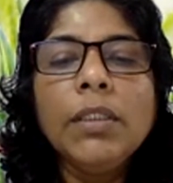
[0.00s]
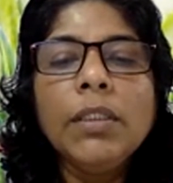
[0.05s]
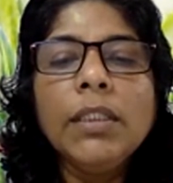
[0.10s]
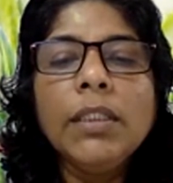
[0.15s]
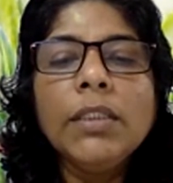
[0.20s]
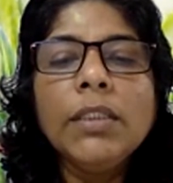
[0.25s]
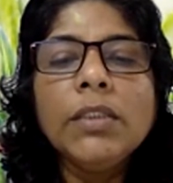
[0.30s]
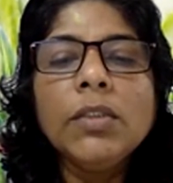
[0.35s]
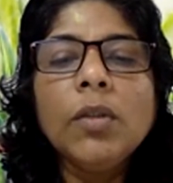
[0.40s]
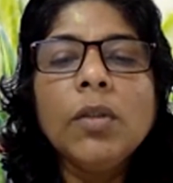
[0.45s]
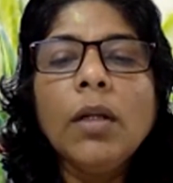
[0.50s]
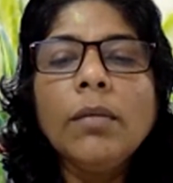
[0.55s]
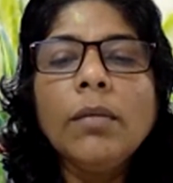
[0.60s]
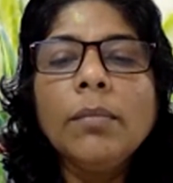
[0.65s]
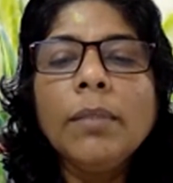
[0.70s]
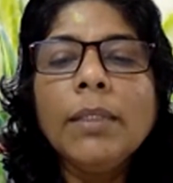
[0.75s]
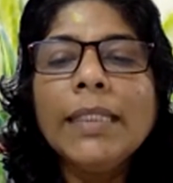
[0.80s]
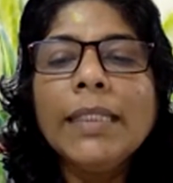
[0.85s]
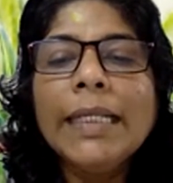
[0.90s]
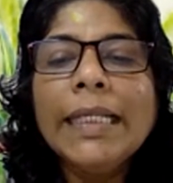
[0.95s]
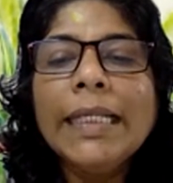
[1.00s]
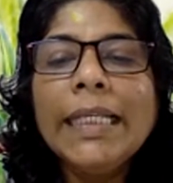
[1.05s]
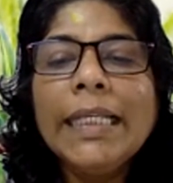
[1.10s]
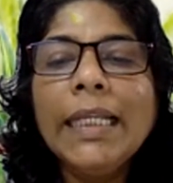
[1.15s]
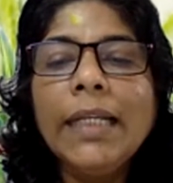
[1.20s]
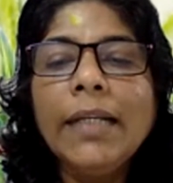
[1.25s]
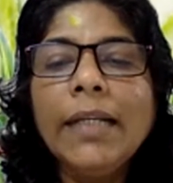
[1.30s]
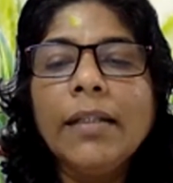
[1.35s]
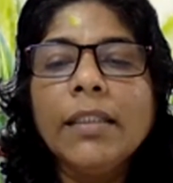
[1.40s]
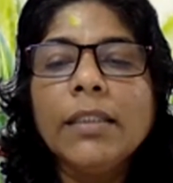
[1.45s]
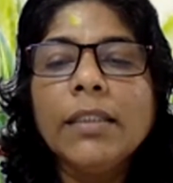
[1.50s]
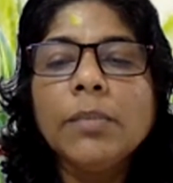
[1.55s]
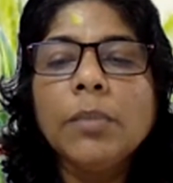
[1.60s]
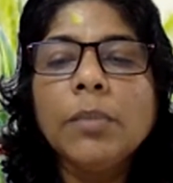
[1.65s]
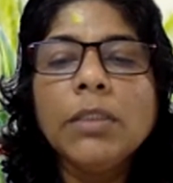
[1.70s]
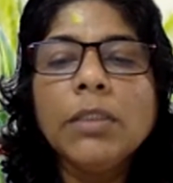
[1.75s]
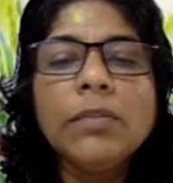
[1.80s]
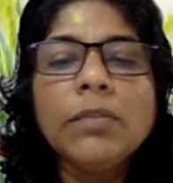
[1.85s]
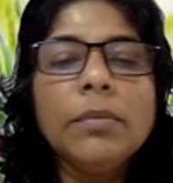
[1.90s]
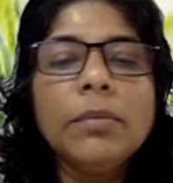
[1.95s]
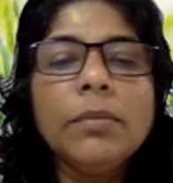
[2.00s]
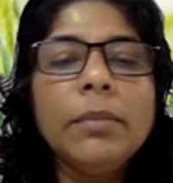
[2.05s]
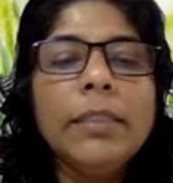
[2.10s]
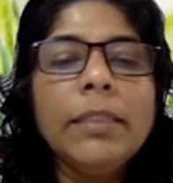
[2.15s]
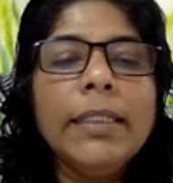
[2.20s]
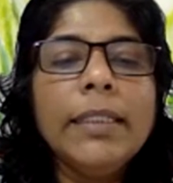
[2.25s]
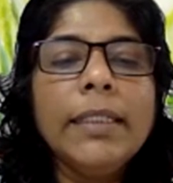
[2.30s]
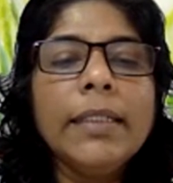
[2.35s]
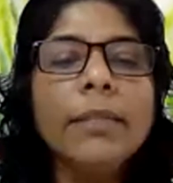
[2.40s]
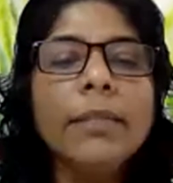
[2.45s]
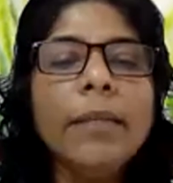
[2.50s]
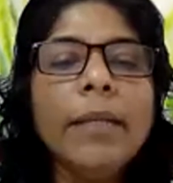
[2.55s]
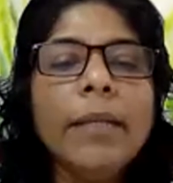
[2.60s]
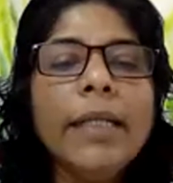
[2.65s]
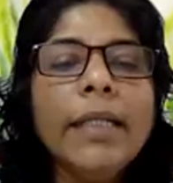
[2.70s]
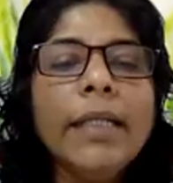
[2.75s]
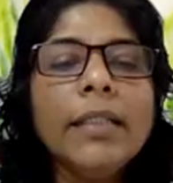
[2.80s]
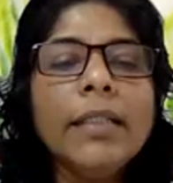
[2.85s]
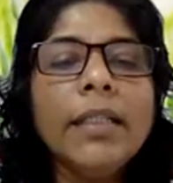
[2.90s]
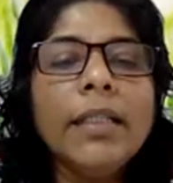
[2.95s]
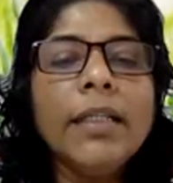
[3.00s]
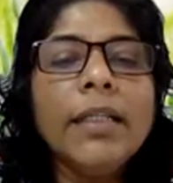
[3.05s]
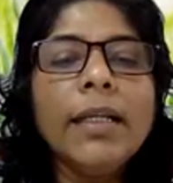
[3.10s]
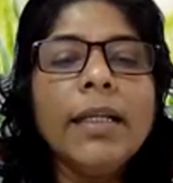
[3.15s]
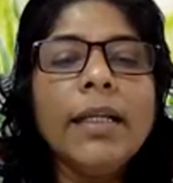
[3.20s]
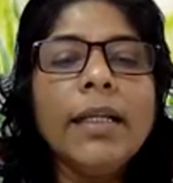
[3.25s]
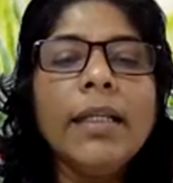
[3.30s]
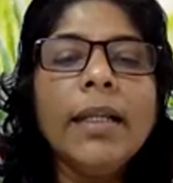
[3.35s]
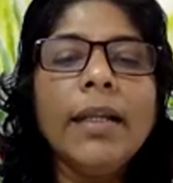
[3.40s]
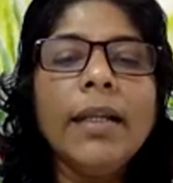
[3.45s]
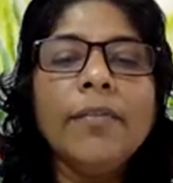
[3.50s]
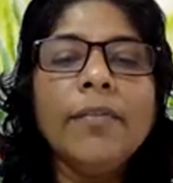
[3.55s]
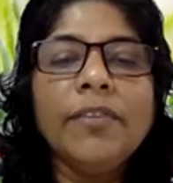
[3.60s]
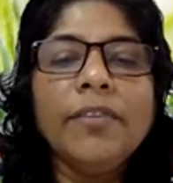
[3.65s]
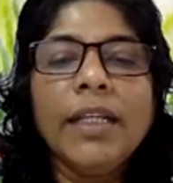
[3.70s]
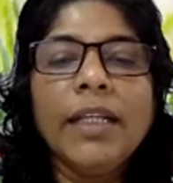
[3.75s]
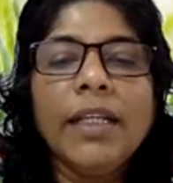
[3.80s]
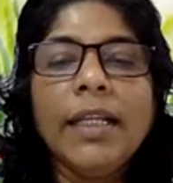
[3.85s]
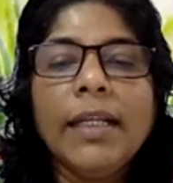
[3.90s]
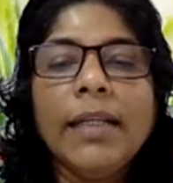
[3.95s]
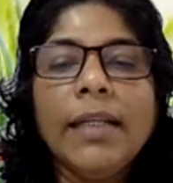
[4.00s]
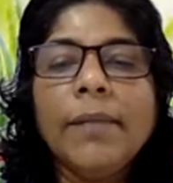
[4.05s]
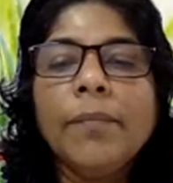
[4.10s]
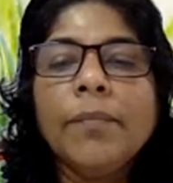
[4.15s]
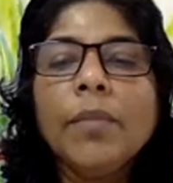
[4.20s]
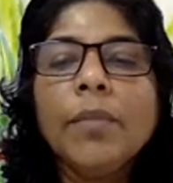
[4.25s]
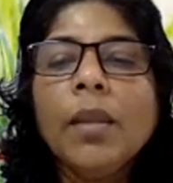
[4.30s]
there is not, but the key response will be determined theoretically or empirically.